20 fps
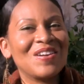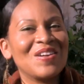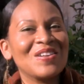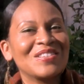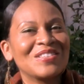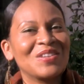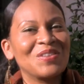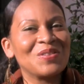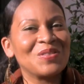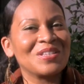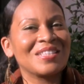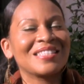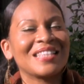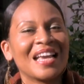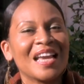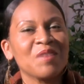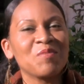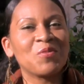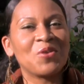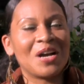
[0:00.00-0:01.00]
also the
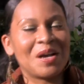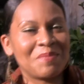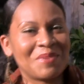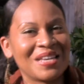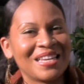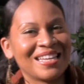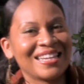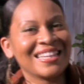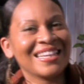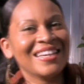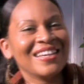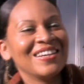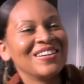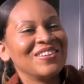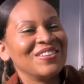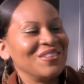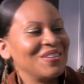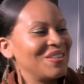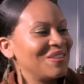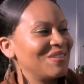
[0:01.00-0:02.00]
same woman
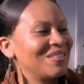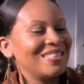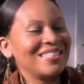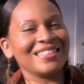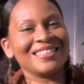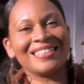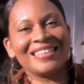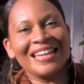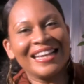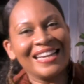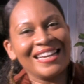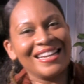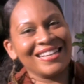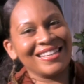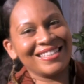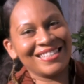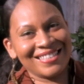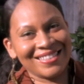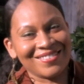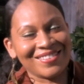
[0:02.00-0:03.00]
who used to
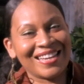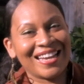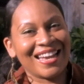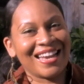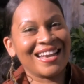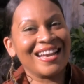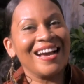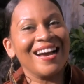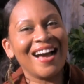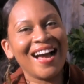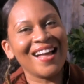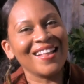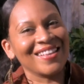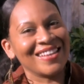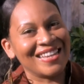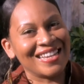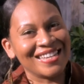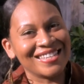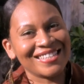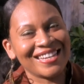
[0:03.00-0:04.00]
teach, okay,
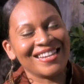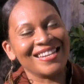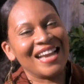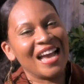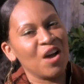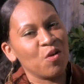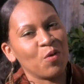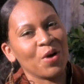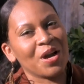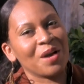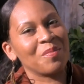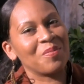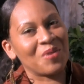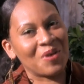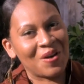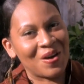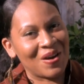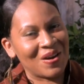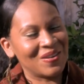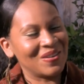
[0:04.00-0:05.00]
college and not wear a
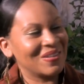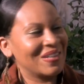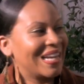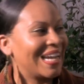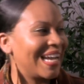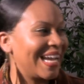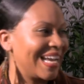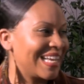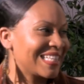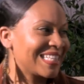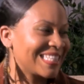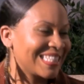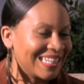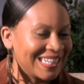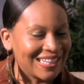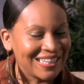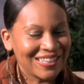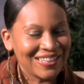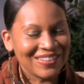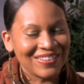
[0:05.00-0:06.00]
bra, okay?
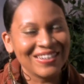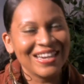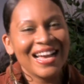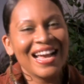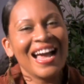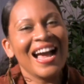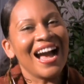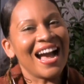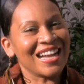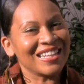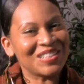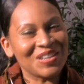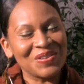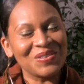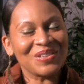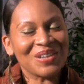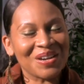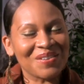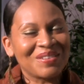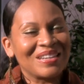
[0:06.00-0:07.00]
So I
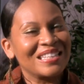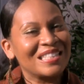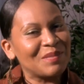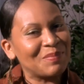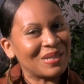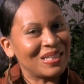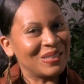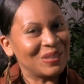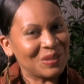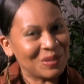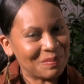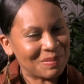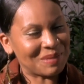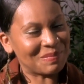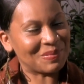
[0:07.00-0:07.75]
told her I wanted to be a little